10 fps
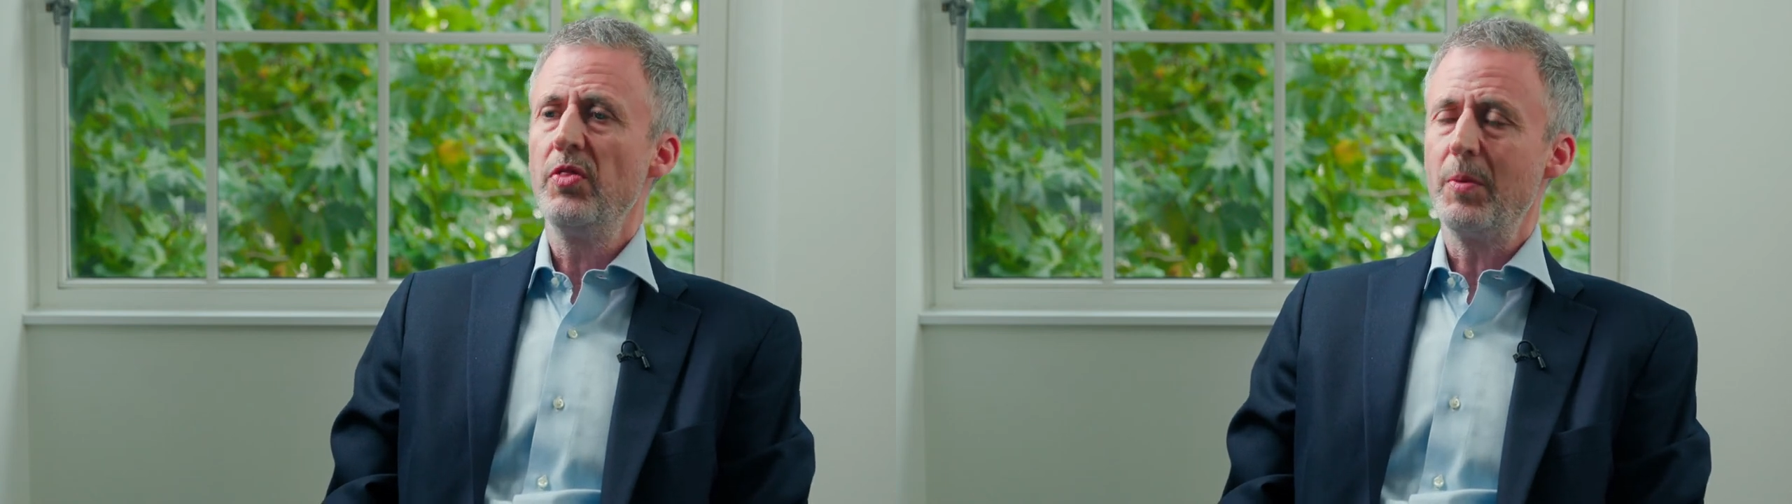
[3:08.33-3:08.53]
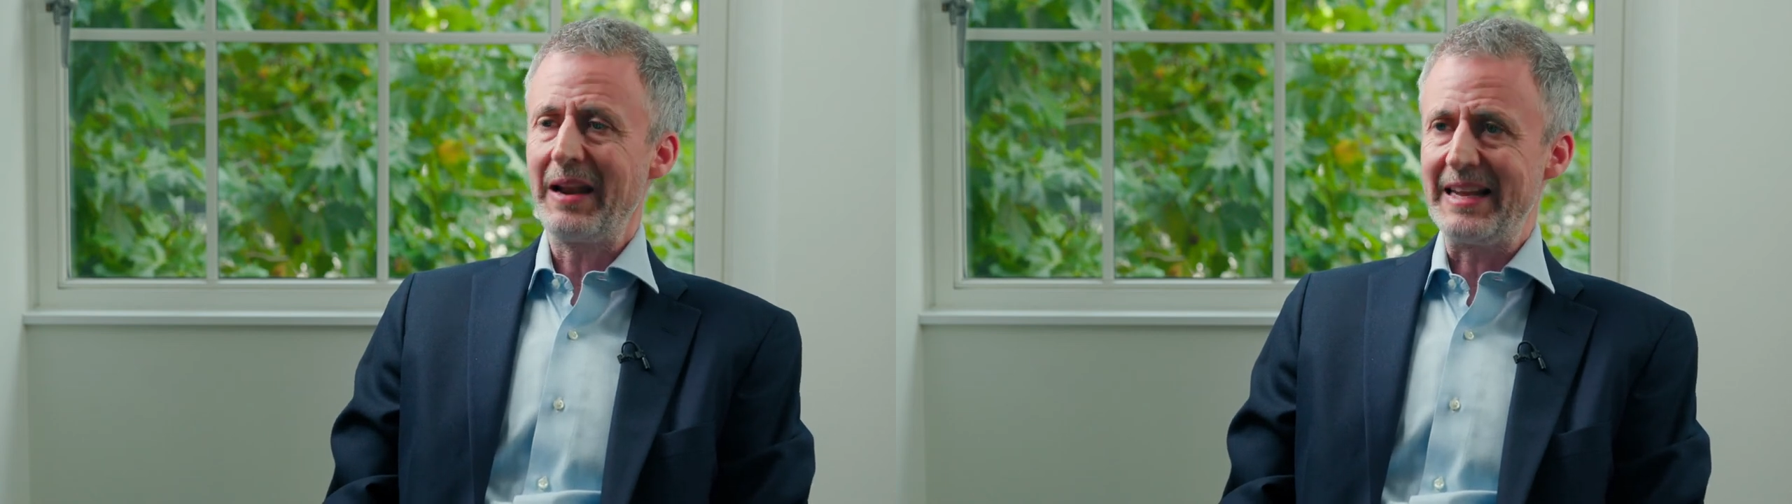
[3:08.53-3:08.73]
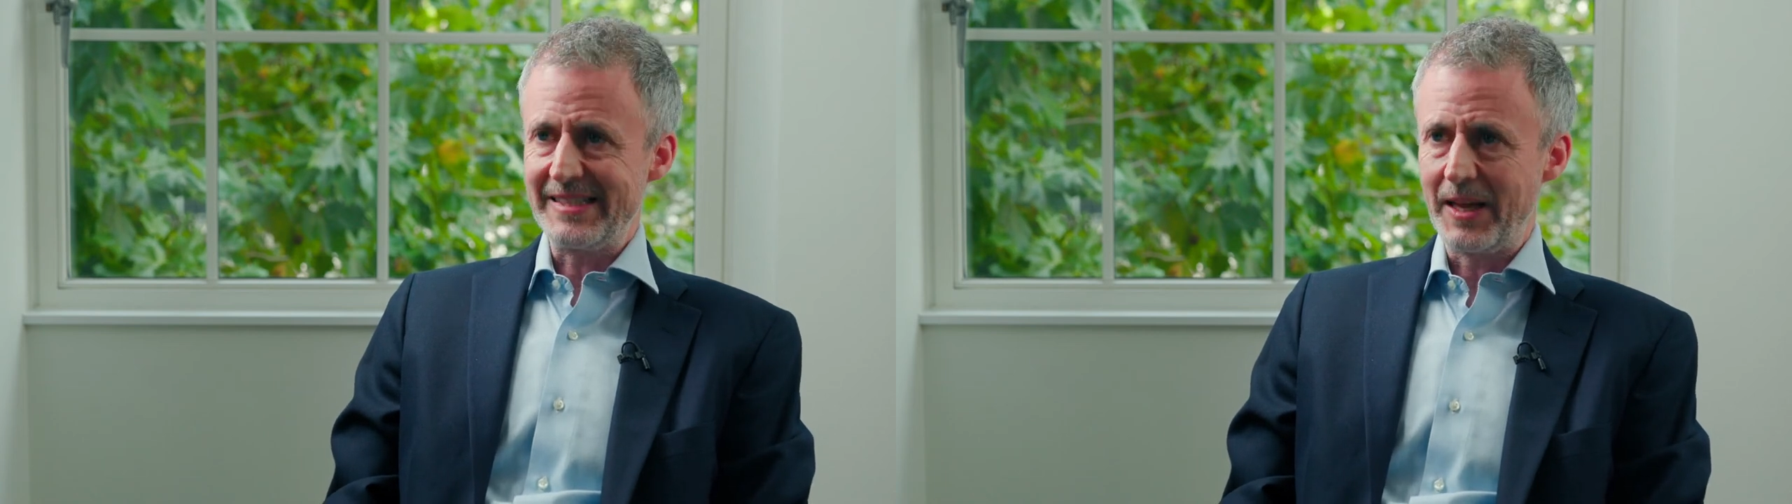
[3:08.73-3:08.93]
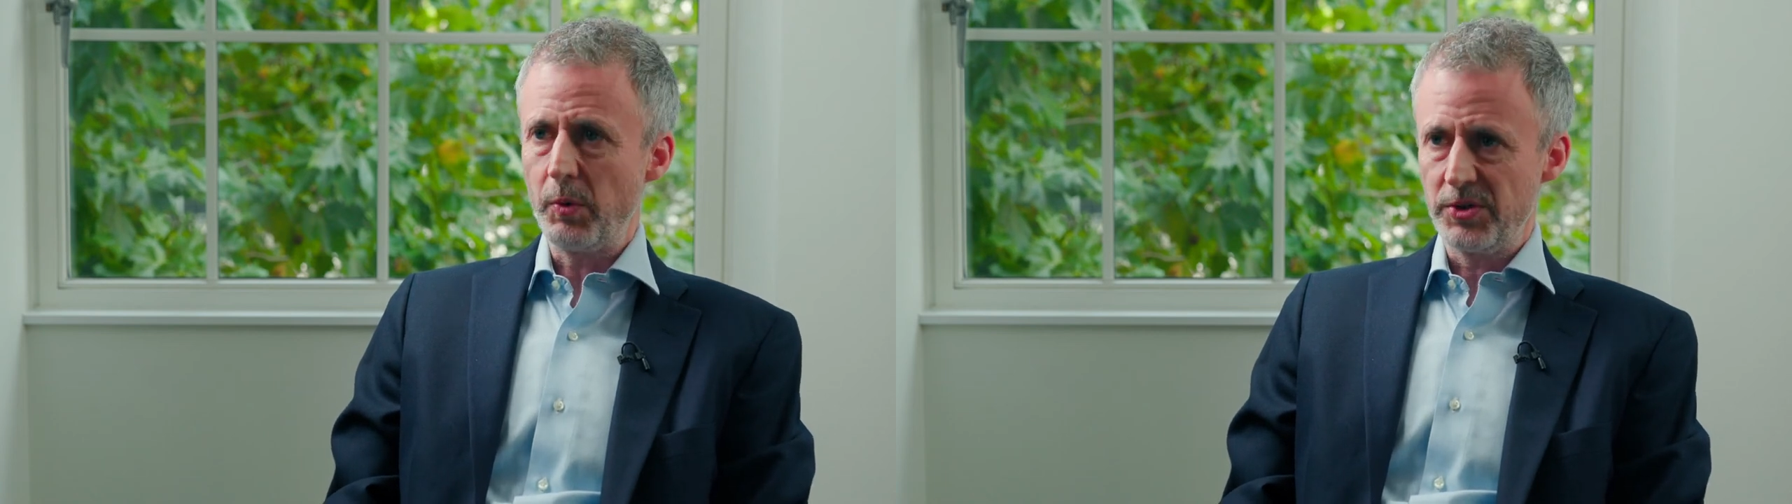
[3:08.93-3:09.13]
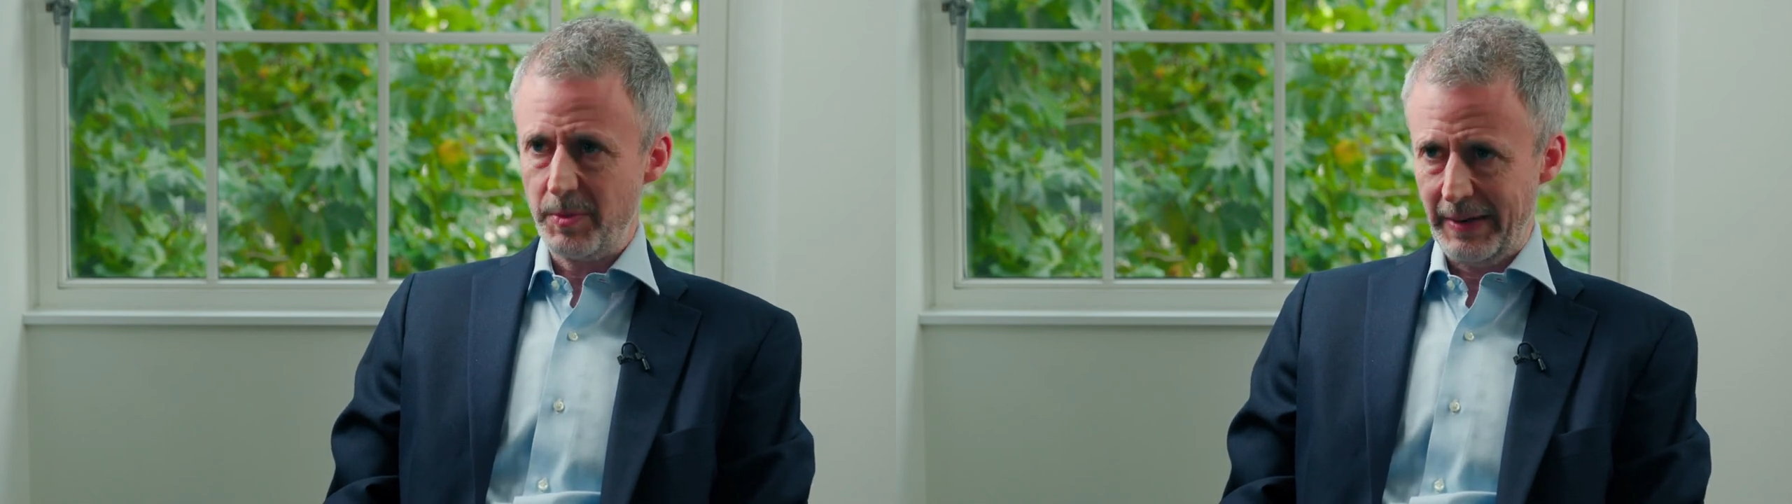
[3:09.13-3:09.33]
the place they
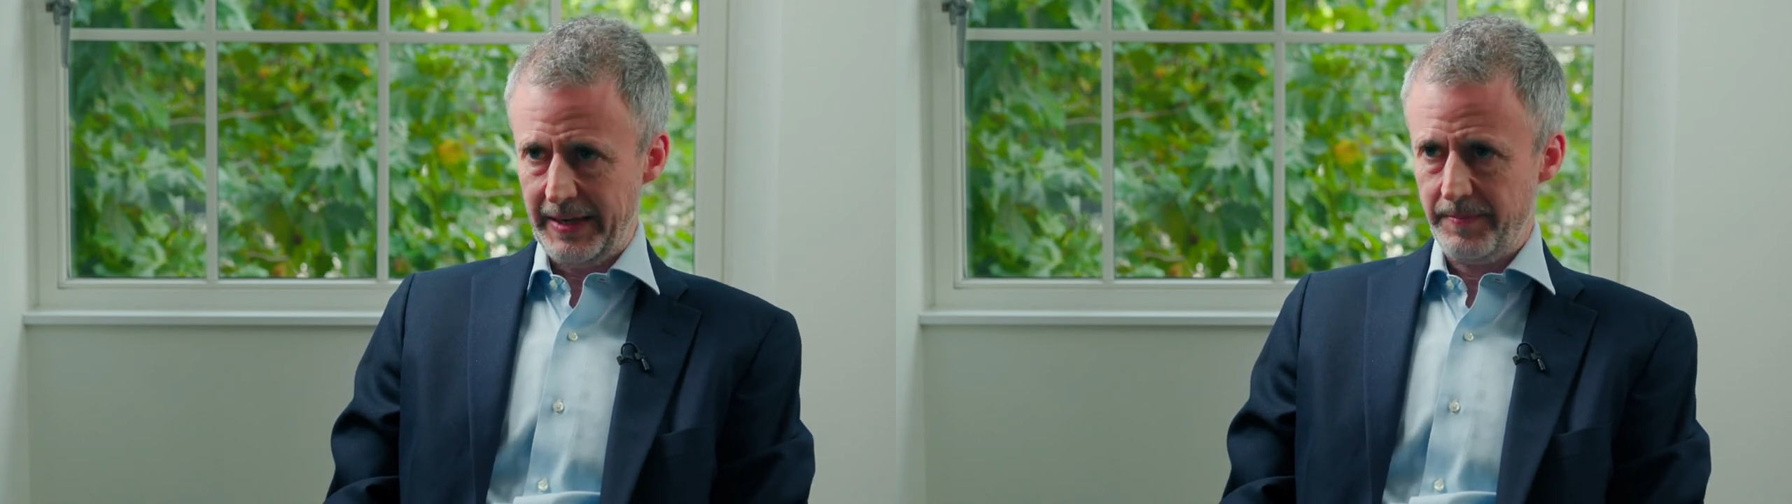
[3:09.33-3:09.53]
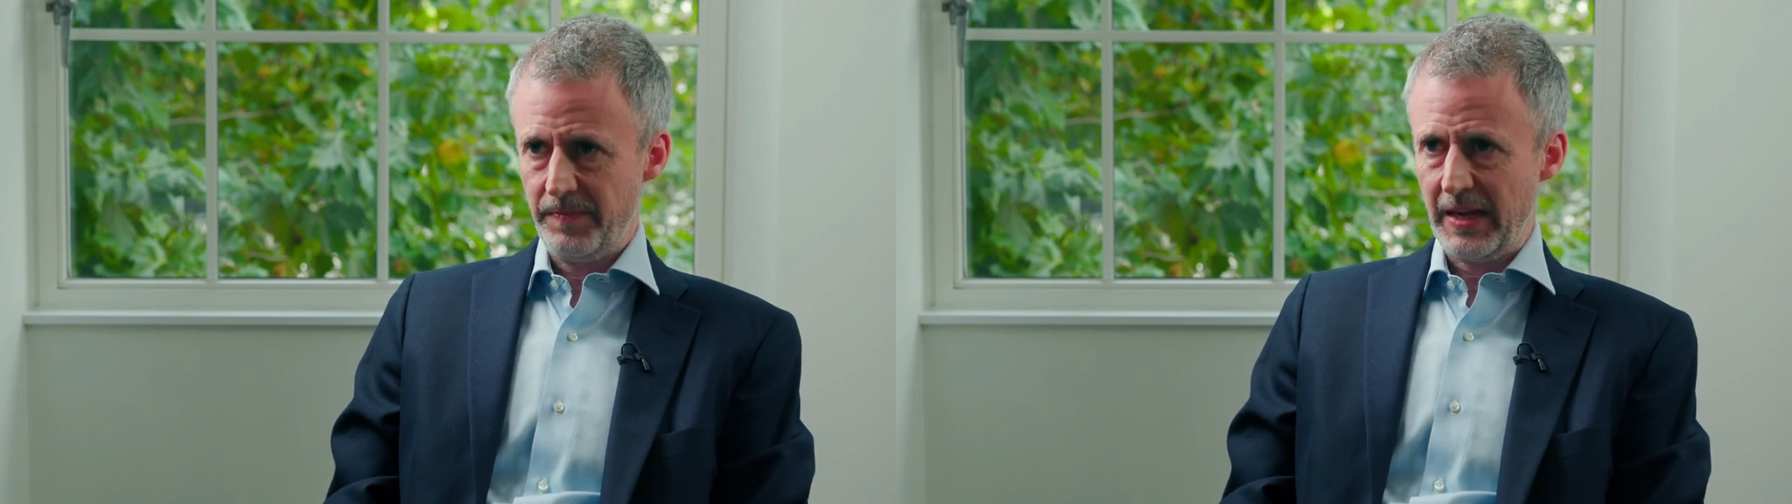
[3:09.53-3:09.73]
want to be.